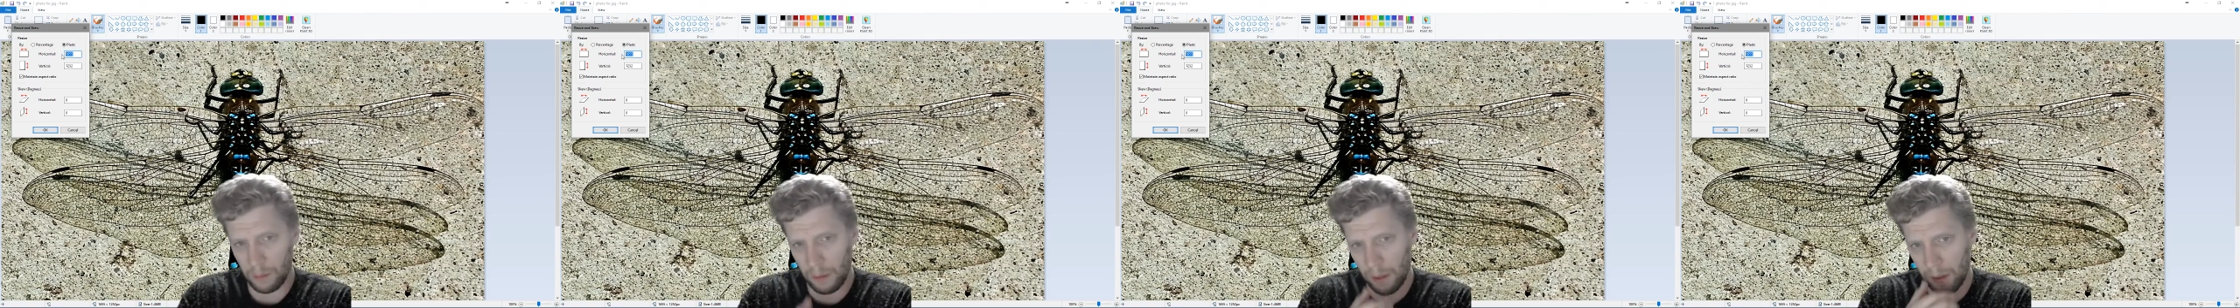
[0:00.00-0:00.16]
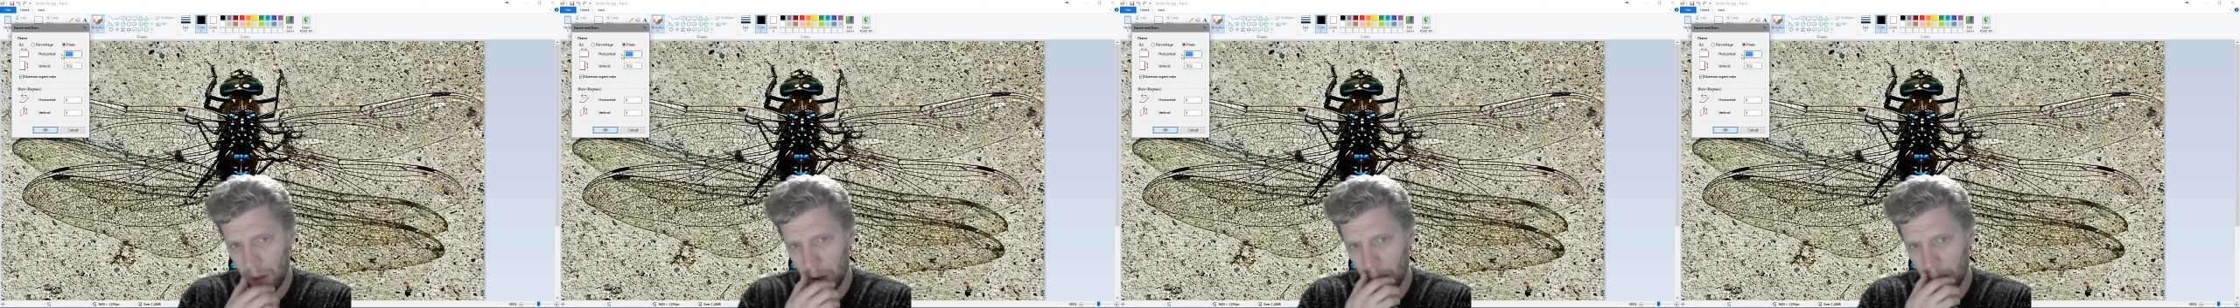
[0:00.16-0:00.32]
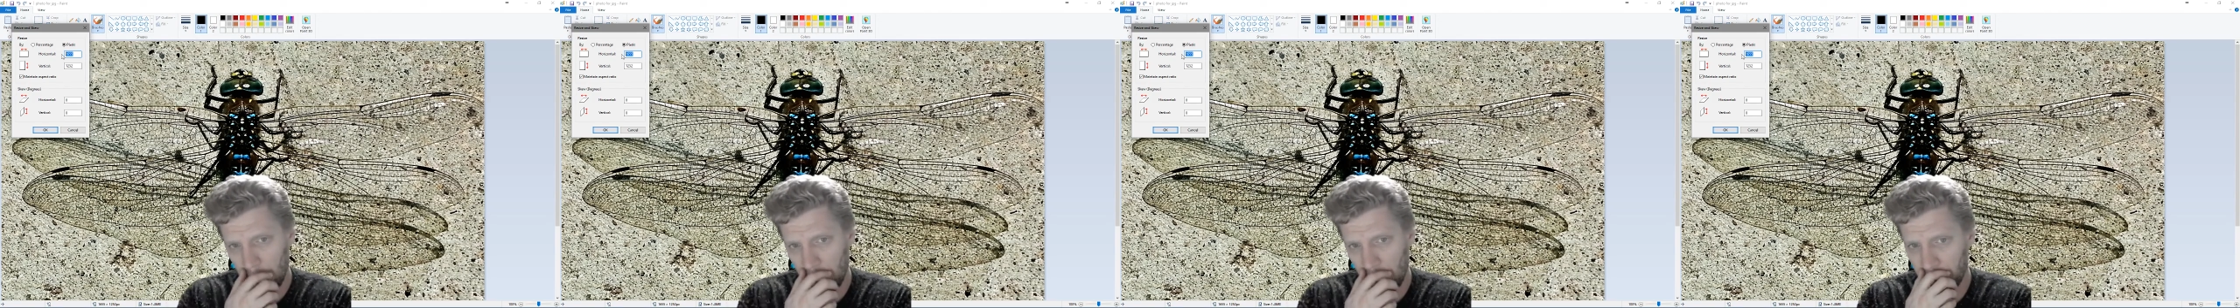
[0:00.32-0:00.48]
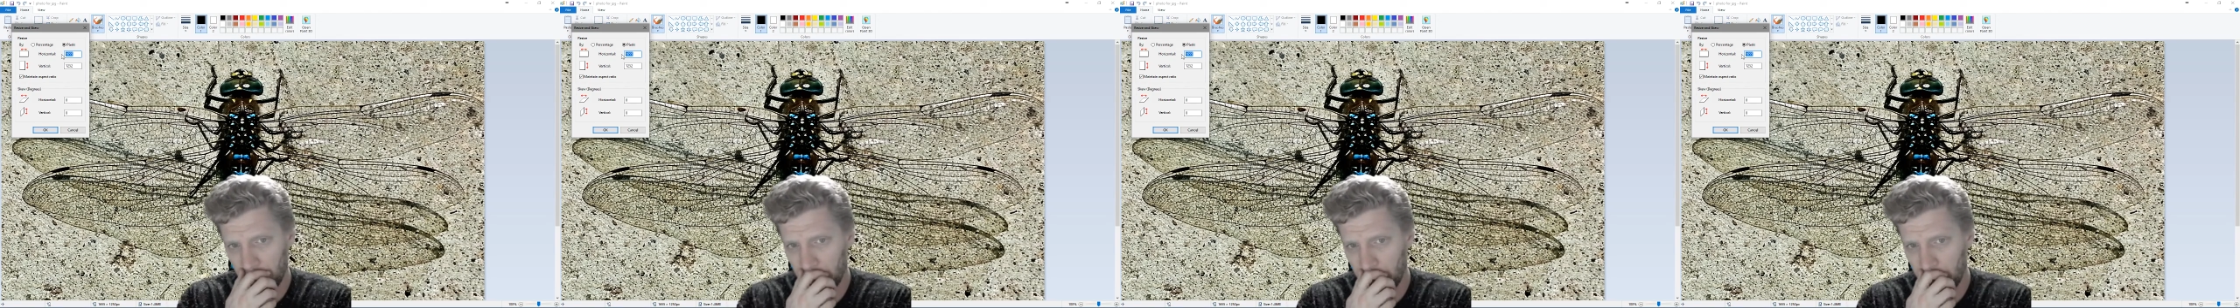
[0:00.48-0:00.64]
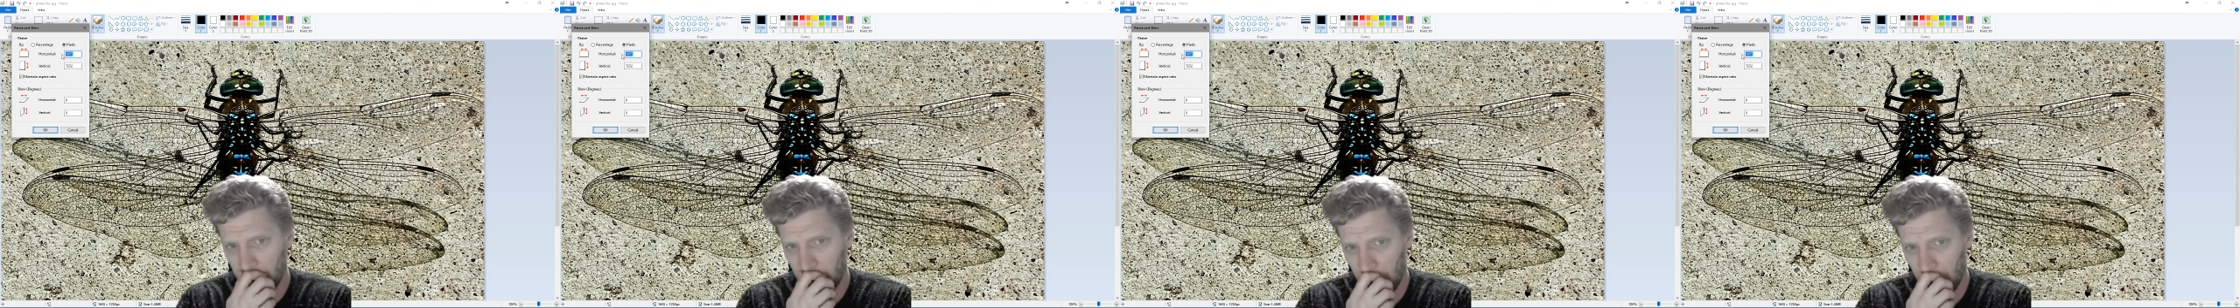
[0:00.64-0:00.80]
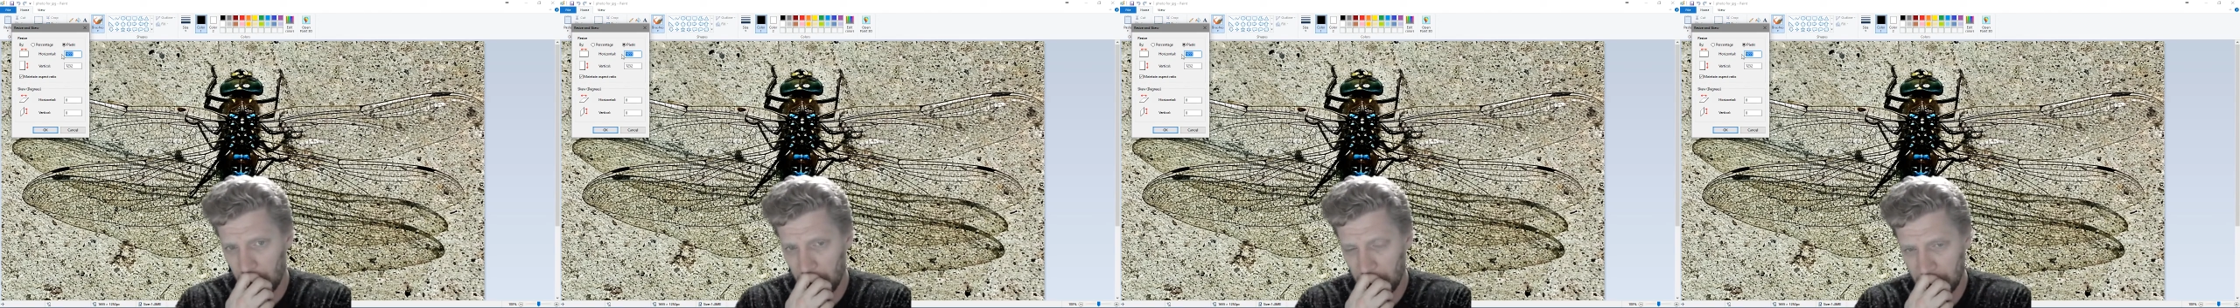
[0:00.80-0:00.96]
want to go about
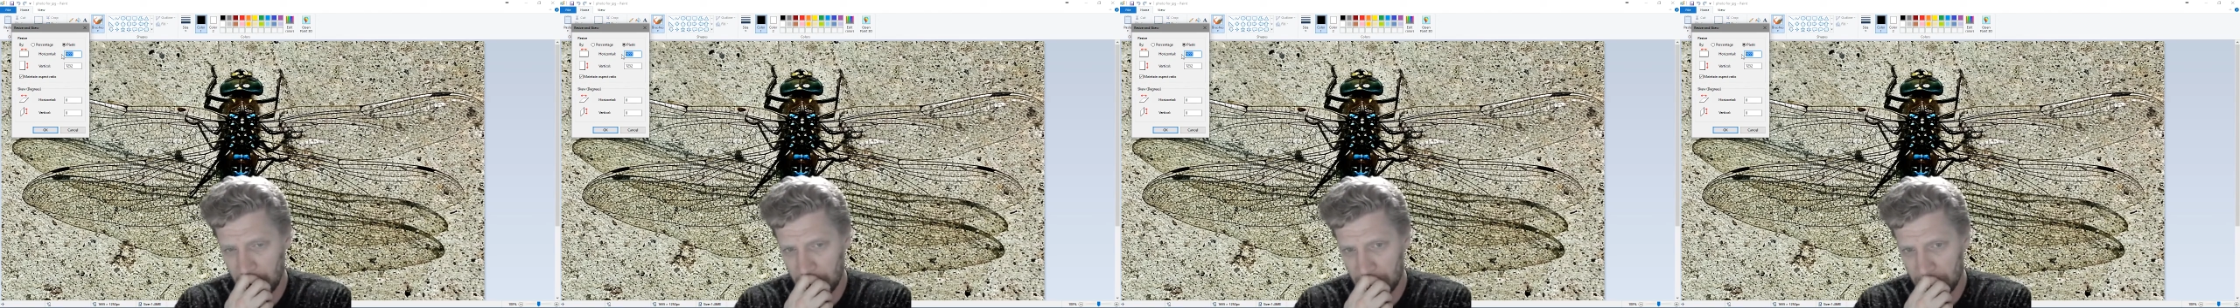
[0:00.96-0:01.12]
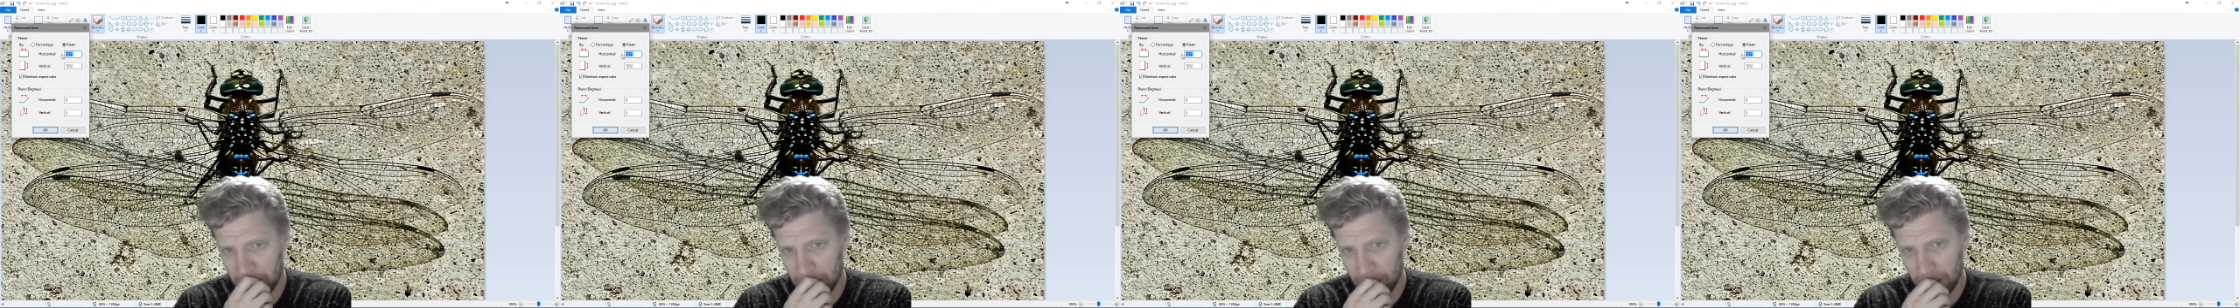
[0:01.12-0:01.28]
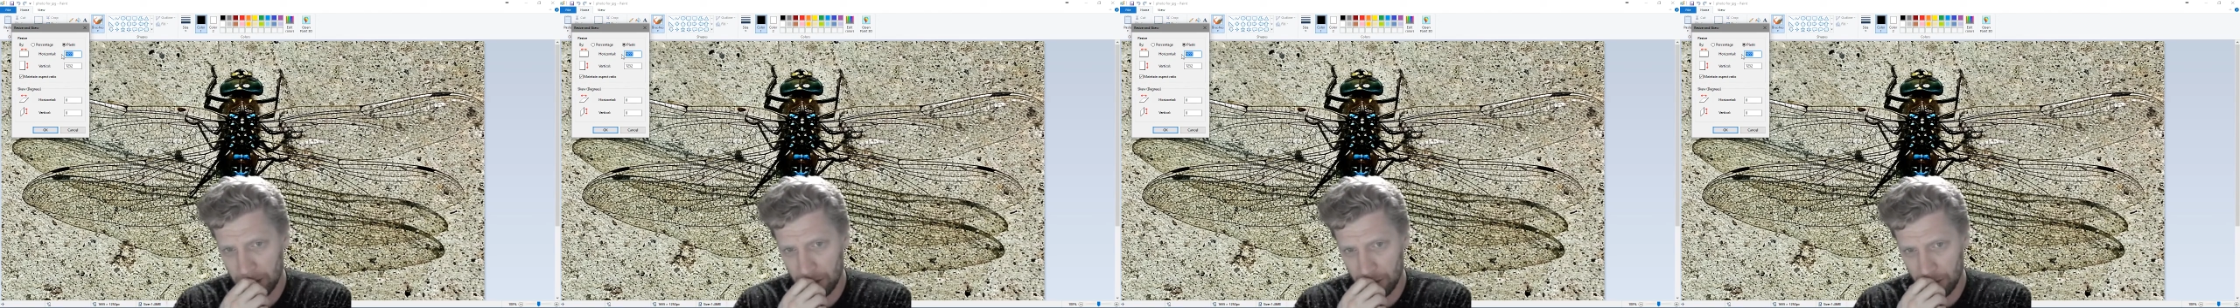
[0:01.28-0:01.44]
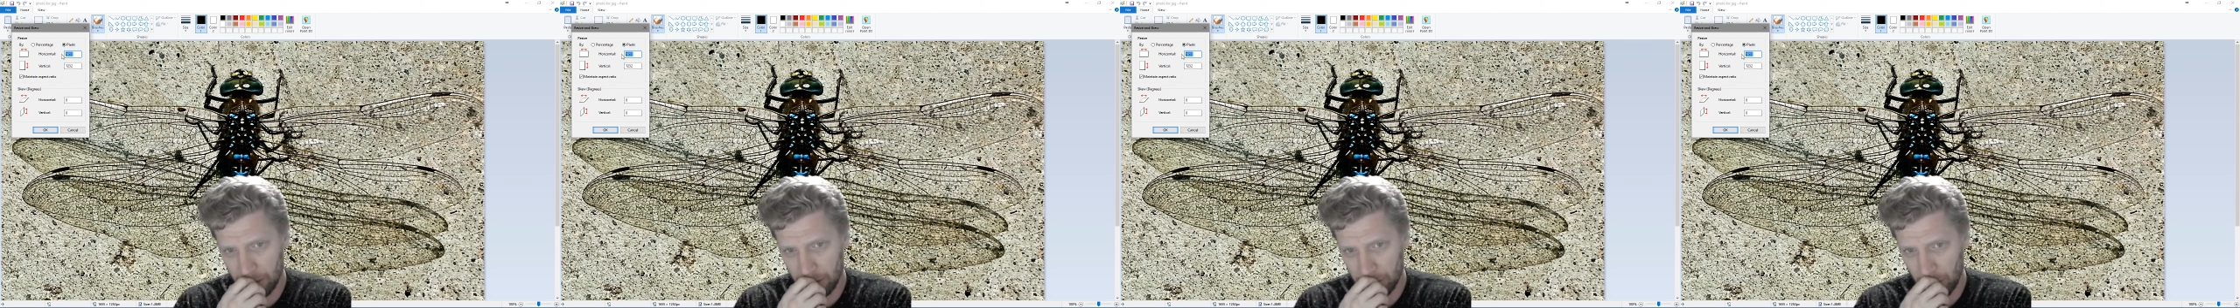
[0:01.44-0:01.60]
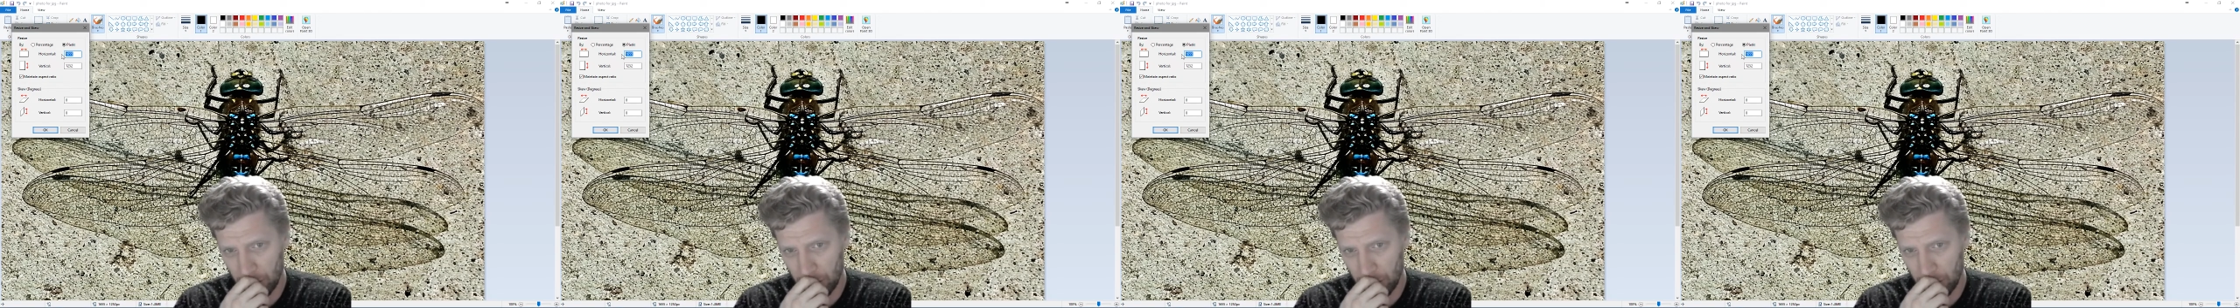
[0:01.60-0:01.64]
400